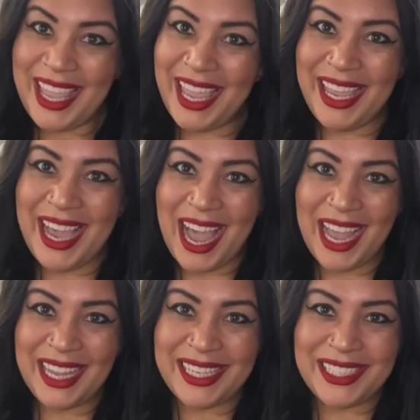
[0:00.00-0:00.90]
Hey
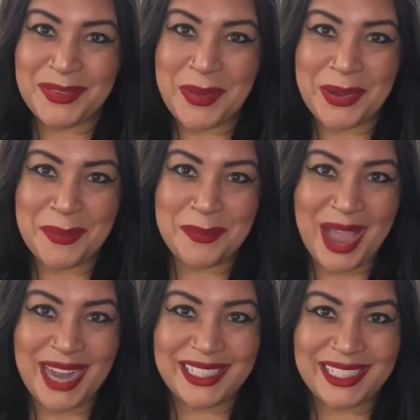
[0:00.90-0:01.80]
guys, welcome
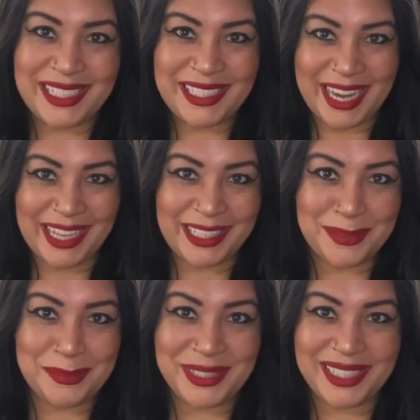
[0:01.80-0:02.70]
back to
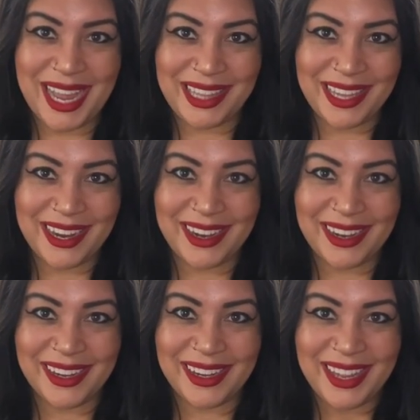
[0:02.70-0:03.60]
Salem Cellar.
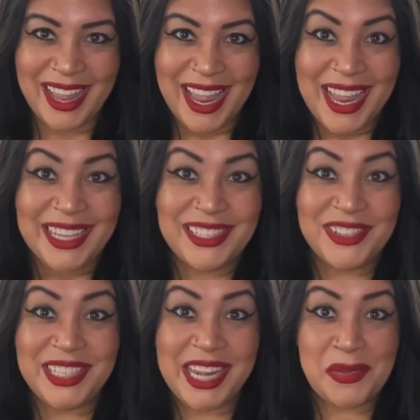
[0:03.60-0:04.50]

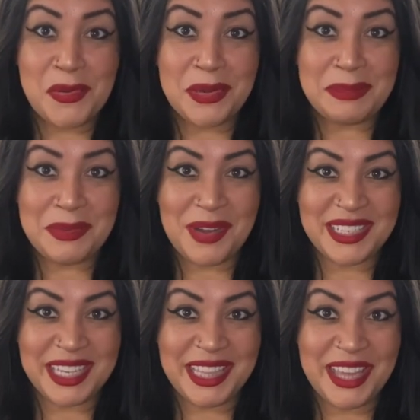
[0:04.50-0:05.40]
So today we're going to be
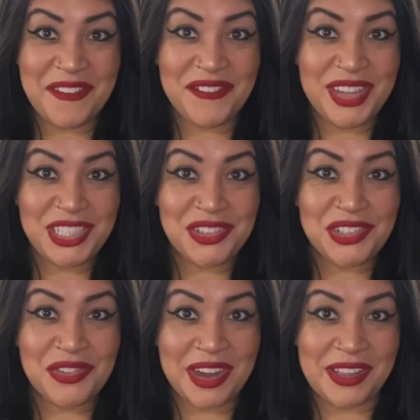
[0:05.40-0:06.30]
watching the official
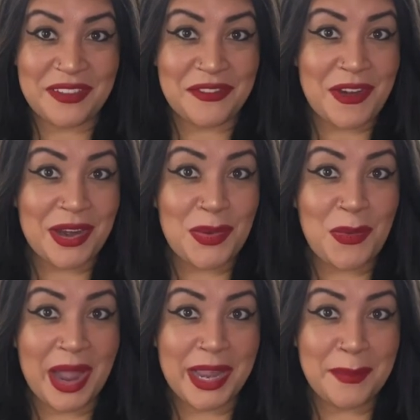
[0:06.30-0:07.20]
trailer for A
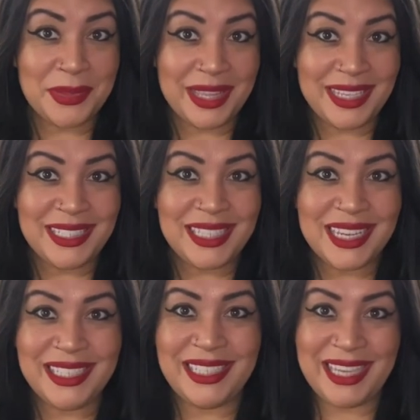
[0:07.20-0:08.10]
Quiet Place
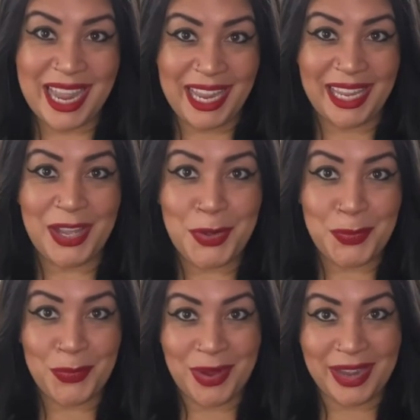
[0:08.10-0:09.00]
Day
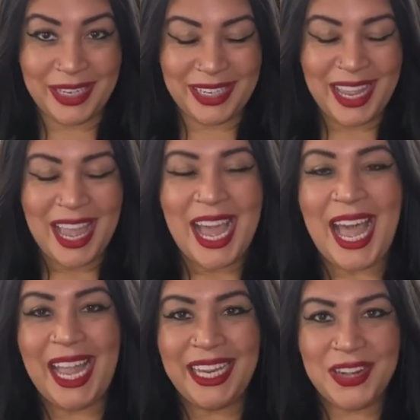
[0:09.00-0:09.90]
1.
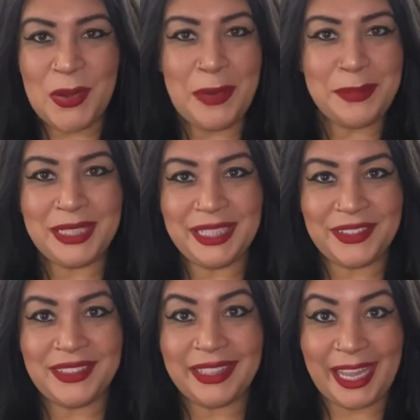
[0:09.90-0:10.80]
I know I'm a
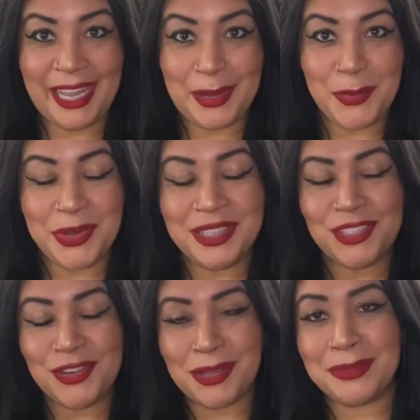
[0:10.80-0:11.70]
little late. When
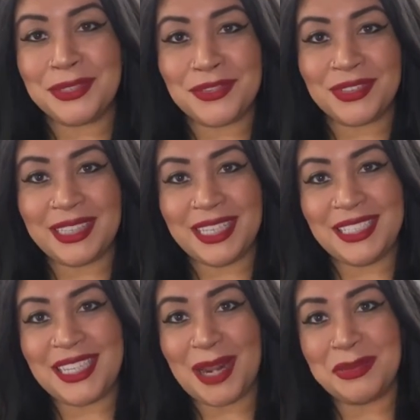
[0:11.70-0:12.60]
this trailer was
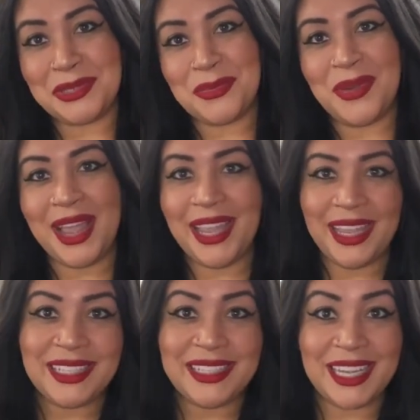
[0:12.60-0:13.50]
released, I was
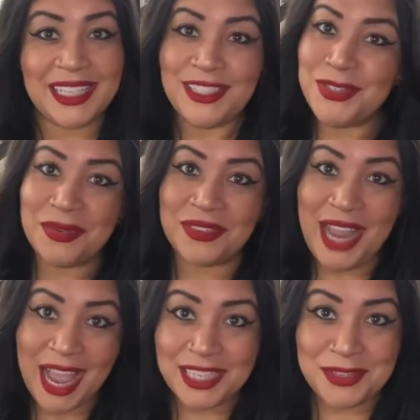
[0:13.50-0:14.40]
away. I didn't get to do a
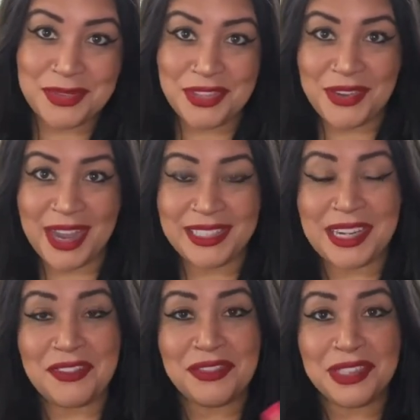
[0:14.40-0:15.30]
reaction with you guys
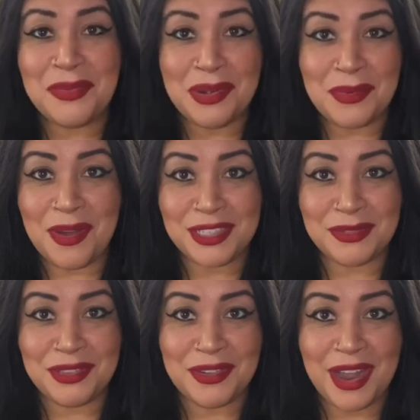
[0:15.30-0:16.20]
and I really want to
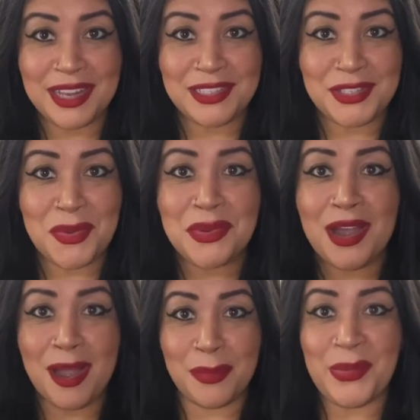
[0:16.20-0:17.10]
watch it with you guys. So
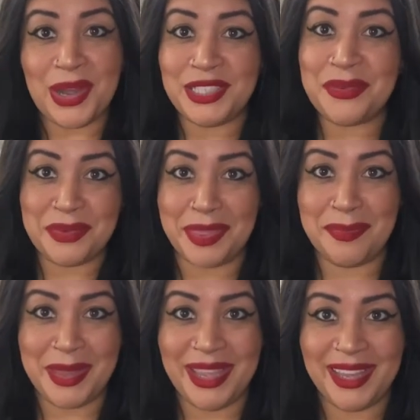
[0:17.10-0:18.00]
come watch it
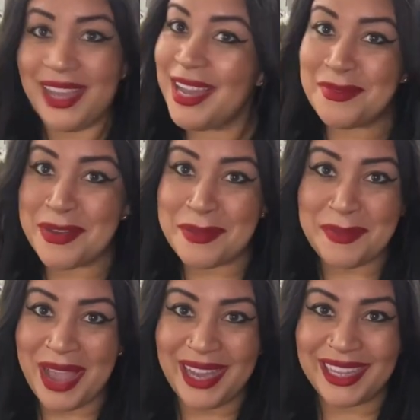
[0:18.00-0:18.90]
with me. I'll be right
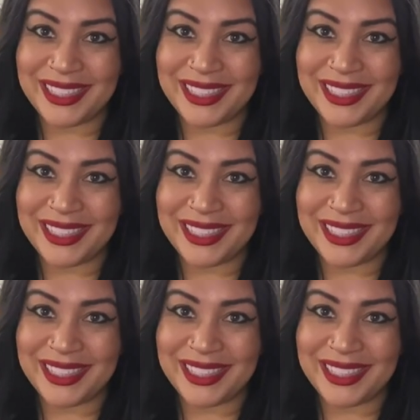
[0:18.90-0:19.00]
back.